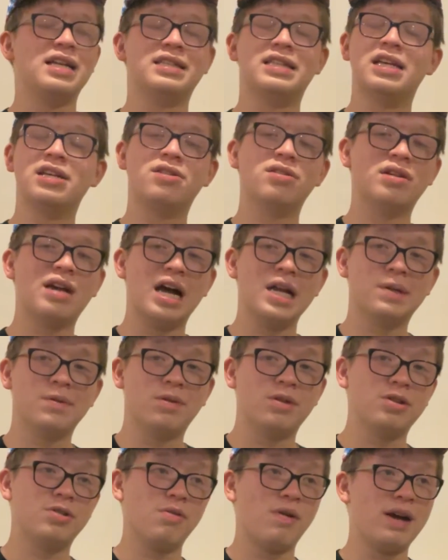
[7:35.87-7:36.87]
I think you guys
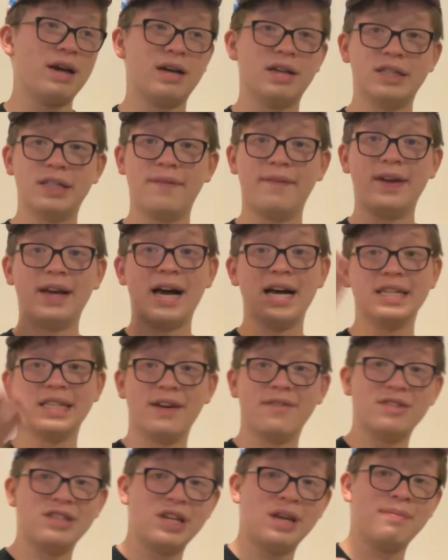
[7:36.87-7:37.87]
will enjoy it, because if you
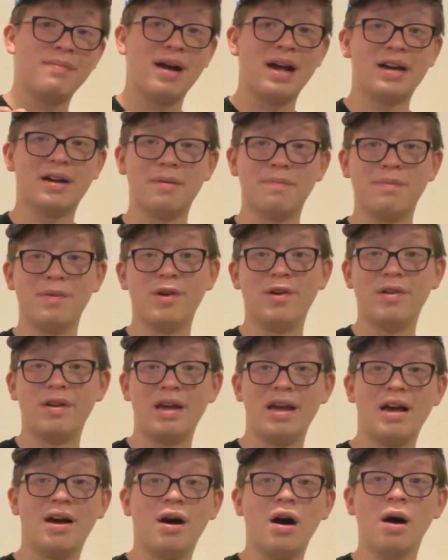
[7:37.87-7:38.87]
guys have seen my
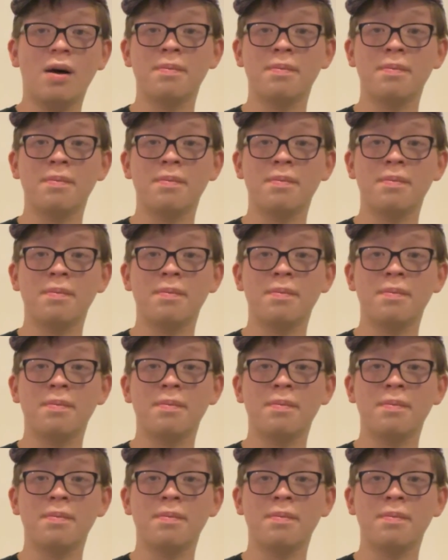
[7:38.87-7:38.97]
community